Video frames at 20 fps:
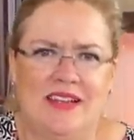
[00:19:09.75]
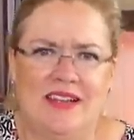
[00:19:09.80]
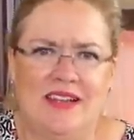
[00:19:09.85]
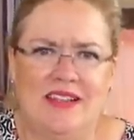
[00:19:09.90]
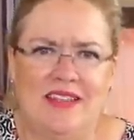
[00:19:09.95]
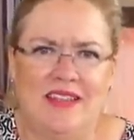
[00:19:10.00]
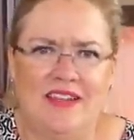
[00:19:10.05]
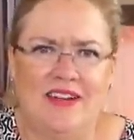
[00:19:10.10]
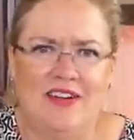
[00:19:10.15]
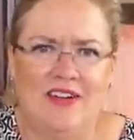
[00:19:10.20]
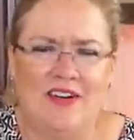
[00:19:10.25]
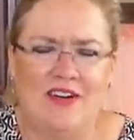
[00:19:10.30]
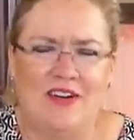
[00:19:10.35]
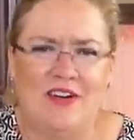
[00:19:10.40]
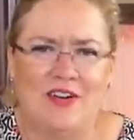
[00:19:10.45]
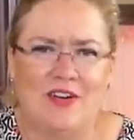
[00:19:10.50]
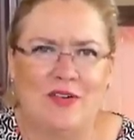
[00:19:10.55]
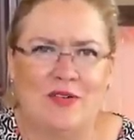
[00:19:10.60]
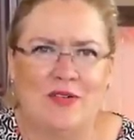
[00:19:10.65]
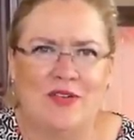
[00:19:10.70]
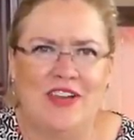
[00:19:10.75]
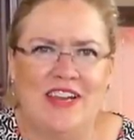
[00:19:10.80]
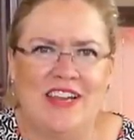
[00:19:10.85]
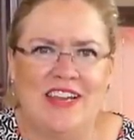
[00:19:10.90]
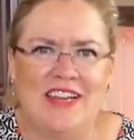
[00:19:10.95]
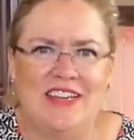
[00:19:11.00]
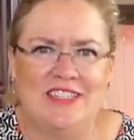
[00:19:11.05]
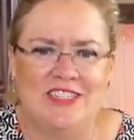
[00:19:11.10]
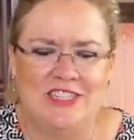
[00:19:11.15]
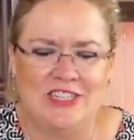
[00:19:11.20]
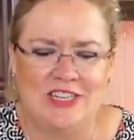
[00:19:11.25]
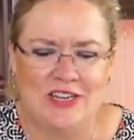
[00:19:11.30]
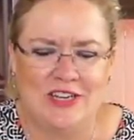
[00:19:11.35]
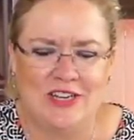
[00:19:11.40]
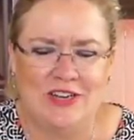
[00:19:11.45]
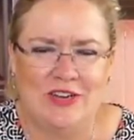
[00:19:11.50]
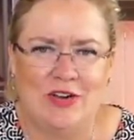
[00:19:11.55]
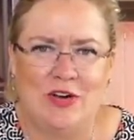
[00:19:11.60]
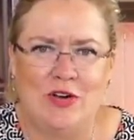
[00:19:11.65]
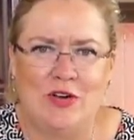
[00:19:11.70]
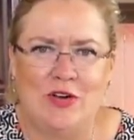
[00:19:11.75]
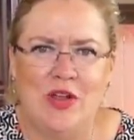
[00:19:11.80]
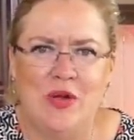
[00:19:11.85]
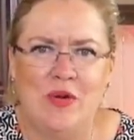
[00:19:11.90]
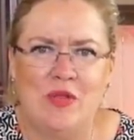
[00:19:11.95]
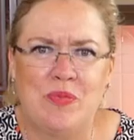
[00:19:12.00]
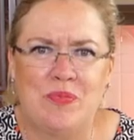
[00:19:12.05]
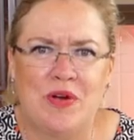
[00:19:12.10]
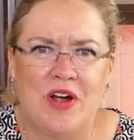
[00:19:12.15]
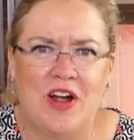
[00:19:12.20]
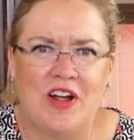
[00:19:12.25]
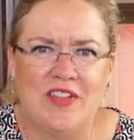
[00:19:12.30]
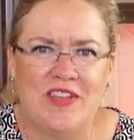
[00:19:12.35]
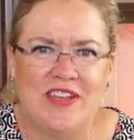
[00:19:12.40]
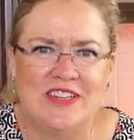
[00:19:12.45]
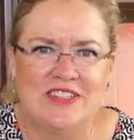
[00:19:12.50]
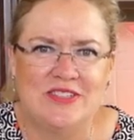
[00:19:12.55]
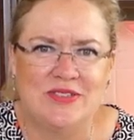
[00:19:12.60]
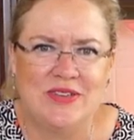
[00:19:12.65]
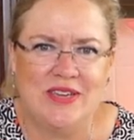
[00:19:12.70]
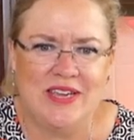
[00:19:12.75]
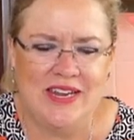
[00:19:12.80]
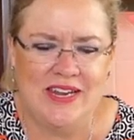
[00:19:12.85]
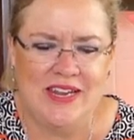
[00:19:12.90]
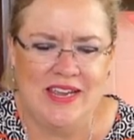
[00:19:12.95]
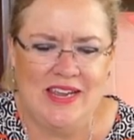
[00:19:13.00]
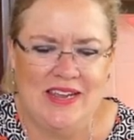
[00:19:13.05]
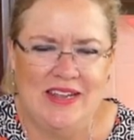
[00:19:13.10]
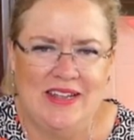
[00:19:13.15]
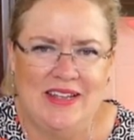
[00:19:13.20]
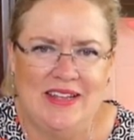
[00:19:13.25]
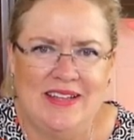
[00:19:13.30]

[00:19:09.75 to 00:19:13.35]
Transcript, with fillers: and then our green chicken curry with broccoli and zucchini.